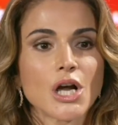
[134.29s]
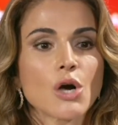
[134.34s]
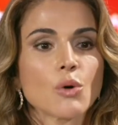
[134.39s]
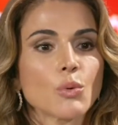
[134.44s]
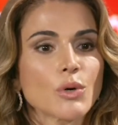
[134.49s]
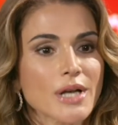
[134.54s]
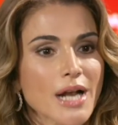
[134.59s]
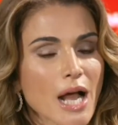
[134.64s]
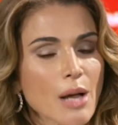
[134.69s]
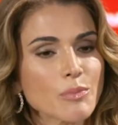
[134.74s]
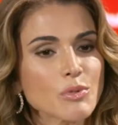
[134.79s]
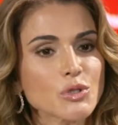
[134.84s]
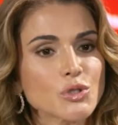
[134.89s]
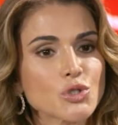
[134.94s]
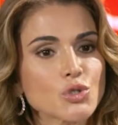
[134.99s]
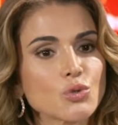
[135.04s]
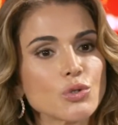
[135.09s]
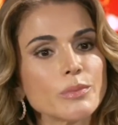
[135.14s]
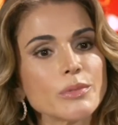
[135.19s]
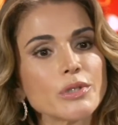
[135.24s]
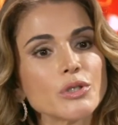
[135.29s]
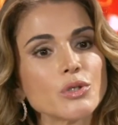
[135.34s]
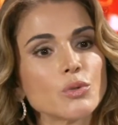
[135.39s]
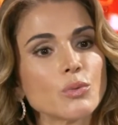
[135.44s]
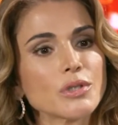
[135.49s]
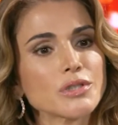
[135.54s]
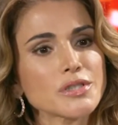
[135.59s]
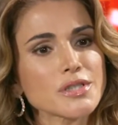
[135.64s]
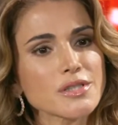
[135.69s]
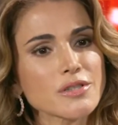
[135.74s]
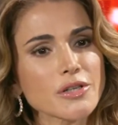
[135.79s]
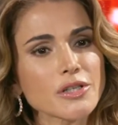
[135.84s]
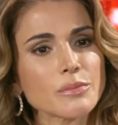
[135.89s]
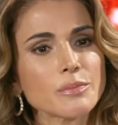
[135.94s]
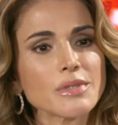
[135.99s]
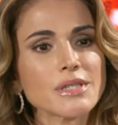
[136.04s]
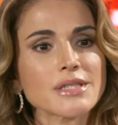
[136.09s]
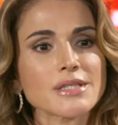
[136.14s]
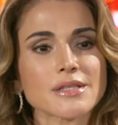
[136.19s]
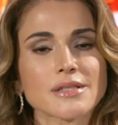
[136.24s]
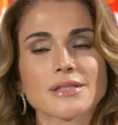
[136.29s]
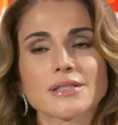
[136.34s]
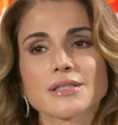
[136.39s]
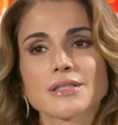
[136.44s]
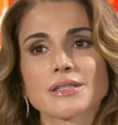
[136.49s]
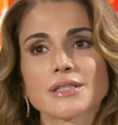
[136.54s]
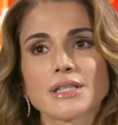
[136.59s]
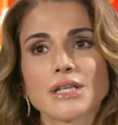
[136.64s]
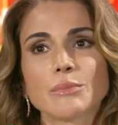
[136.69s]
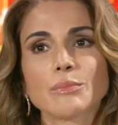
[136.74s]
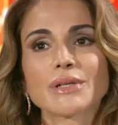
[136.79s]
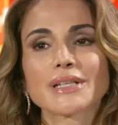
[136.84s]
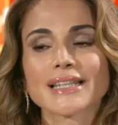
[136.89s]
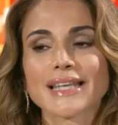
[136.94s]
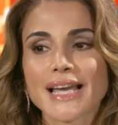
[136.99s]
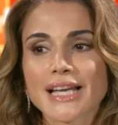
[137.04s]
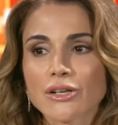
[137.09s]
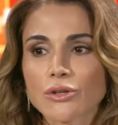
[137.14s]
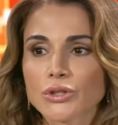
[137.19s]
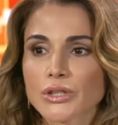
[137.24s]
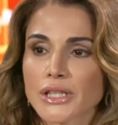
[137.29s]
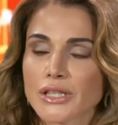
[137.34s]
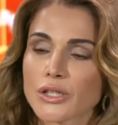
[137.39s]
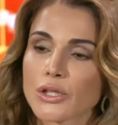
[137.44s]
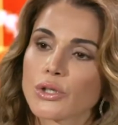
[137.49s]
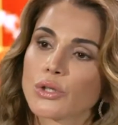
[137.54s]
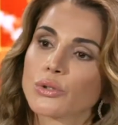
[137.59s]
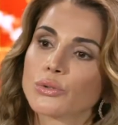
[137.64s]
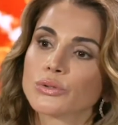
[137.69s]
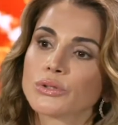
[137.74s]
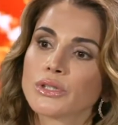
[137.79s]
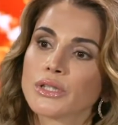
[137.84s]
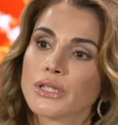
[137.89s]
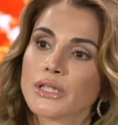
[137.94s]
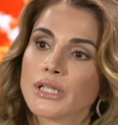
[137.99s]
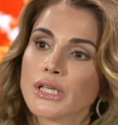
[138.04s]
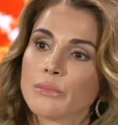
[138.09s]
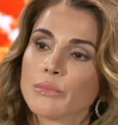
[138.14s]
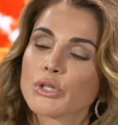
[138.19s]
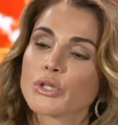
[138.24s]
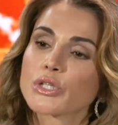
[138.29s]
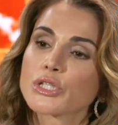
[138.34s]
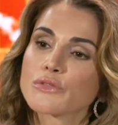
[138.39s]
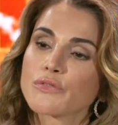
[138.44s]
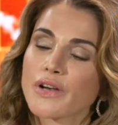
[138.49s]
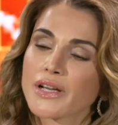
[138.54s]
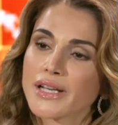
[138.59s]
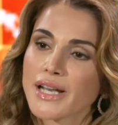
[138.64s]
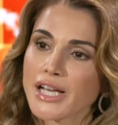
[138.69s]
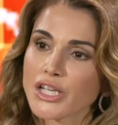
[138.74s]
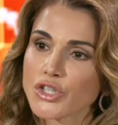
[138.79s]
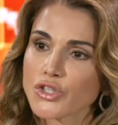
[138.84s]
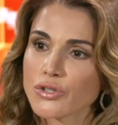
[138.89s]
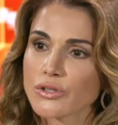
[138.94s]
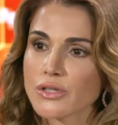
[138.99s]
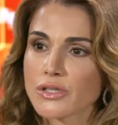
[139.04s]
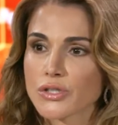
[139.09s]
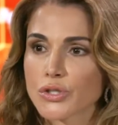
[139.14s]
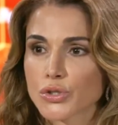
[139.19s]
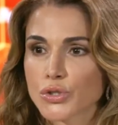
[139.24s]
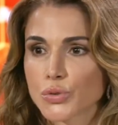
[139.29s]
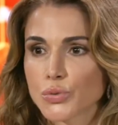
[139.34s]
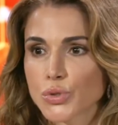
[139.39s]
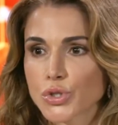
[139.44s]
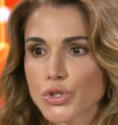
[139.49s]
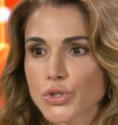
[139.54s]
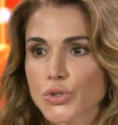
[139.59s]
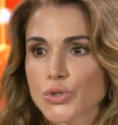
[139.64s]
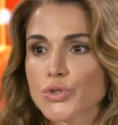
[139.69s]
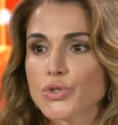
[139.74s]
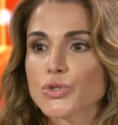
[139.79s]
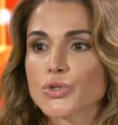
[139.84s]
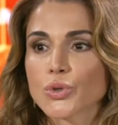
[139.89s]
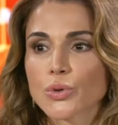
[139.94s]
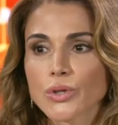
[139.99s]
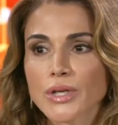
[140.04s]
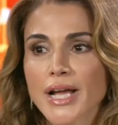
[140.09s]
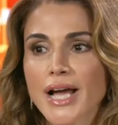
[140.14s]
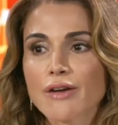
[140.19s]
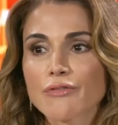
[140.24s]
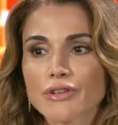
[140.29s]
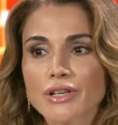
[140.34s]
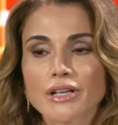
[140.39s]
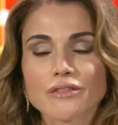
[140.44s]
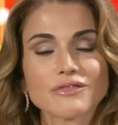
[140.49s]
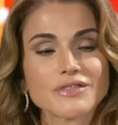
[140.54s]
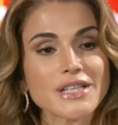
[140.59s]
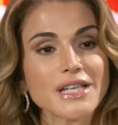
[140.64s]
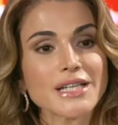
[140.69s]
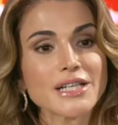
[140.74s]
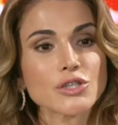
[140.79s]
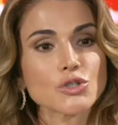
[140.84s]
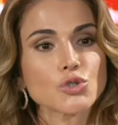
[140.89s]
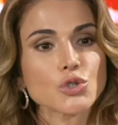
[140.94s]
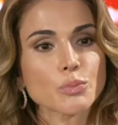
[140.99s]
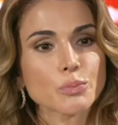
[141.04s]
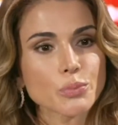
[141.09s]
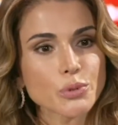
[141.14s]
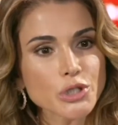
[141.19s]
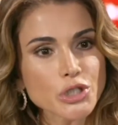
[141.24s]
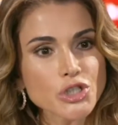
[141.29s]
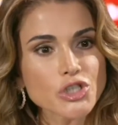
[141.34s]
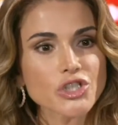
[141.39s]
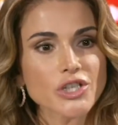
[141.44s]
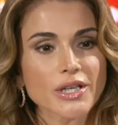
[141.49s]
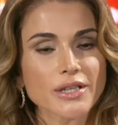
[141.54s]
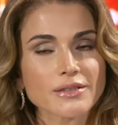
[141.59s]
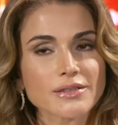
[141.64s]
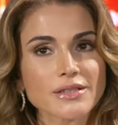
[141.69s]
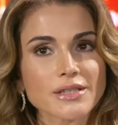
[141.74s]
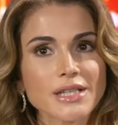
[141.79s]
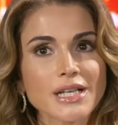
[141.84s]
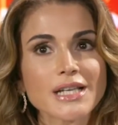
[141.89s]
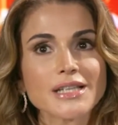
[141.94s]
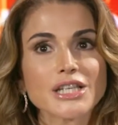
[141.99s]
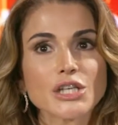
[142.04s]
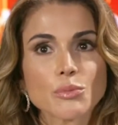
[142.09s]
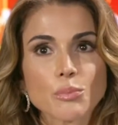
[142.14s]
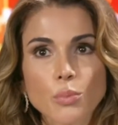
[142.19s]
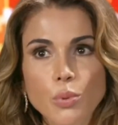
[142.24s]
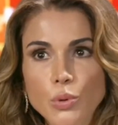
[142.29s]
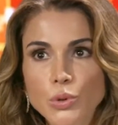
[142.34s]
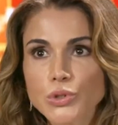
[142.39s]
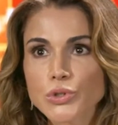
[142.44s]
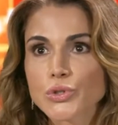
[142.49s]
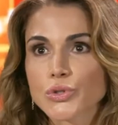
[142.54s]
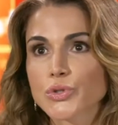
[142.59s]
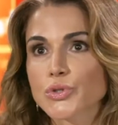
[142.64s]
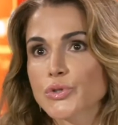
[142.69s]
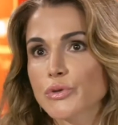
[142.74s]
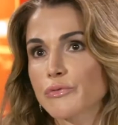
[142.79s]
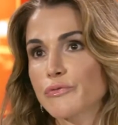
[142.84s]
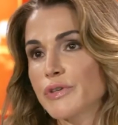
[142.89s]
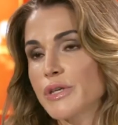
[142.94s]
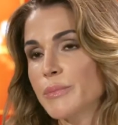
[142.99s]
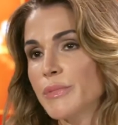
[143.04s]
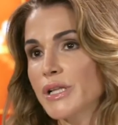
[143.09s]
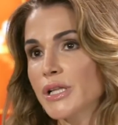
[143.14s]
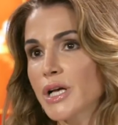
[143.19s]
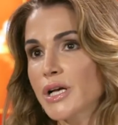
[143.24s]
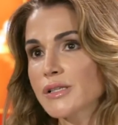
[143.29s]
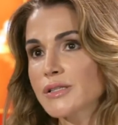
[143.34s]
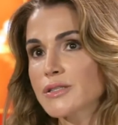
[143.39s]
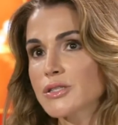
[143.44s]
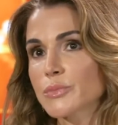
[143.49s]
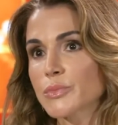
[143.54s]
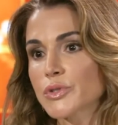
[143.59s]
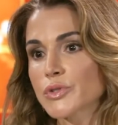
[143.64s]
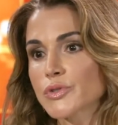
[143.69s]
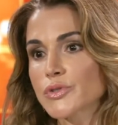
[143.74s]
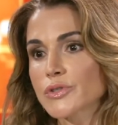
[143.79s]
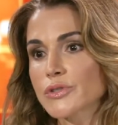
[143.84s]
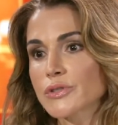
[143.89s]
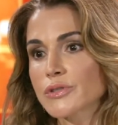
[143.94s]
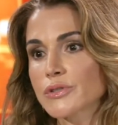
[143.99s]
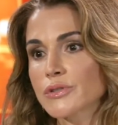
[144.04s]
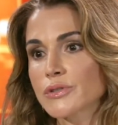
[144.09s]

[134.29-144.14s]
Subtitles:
What happens to women who want to start a business, but cannot get a loan because financial institutions don't have enough data to appreciate the importance of female customers?